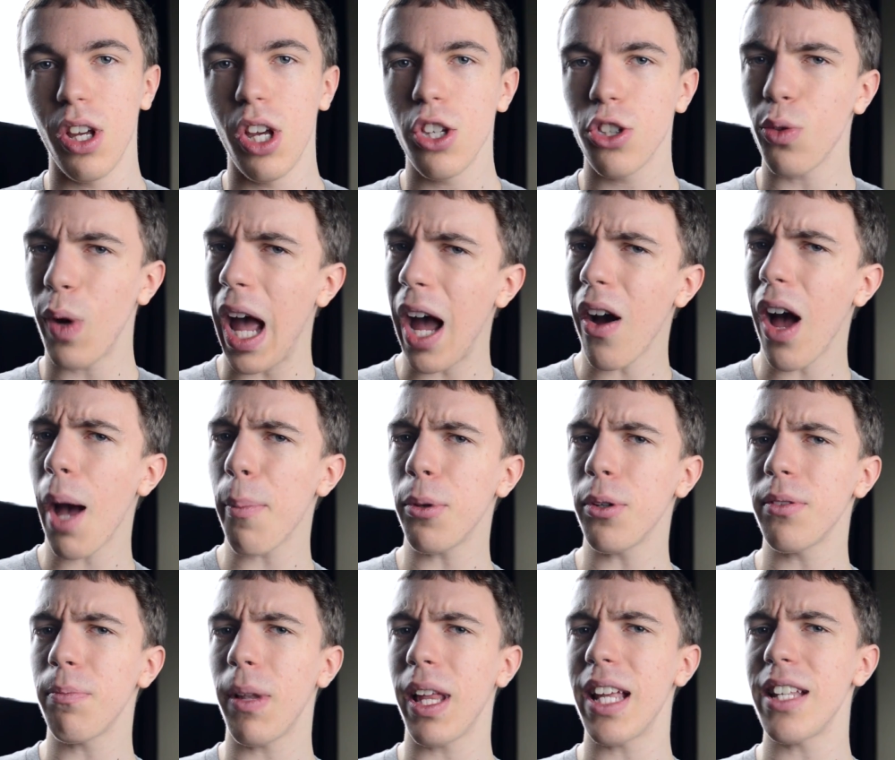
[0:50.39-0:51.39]
So how Apple
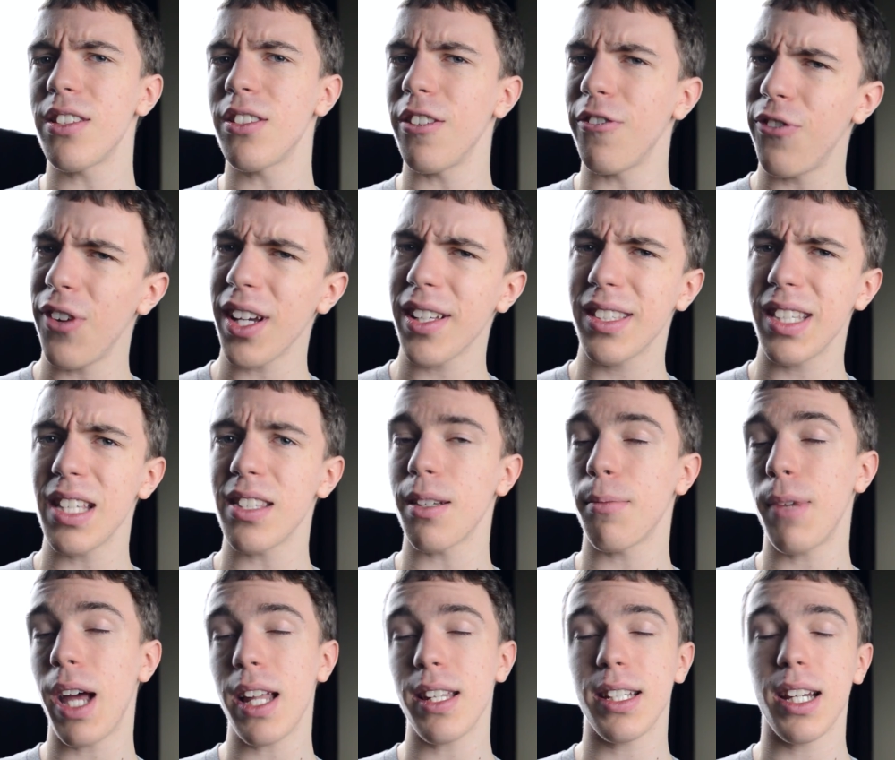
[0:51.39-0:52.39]
plans to fix this, I'm
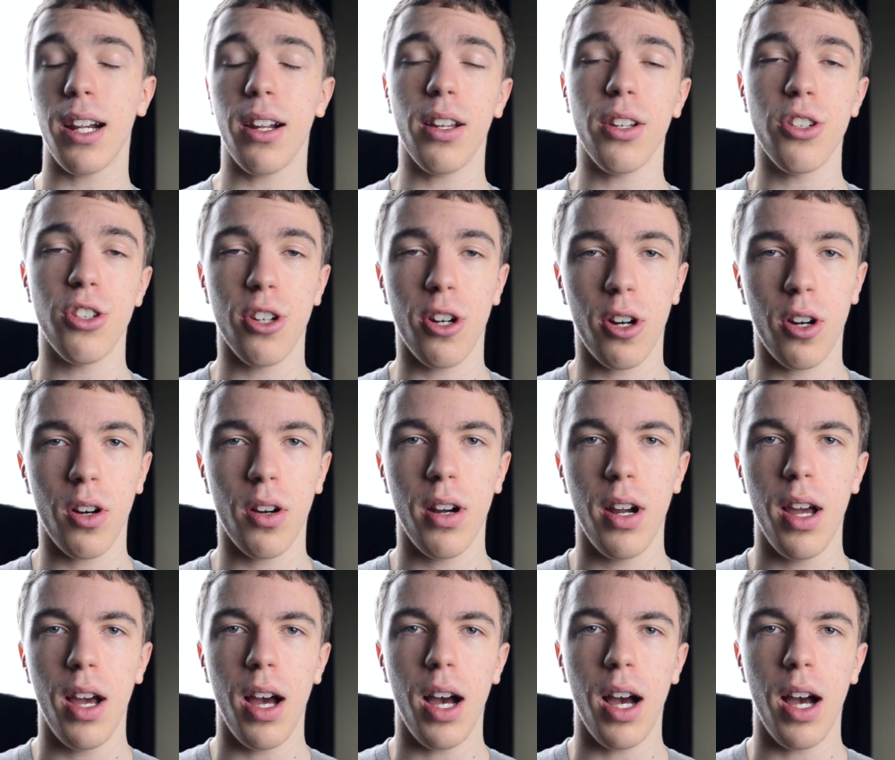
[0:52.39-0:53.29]
not entirely sure.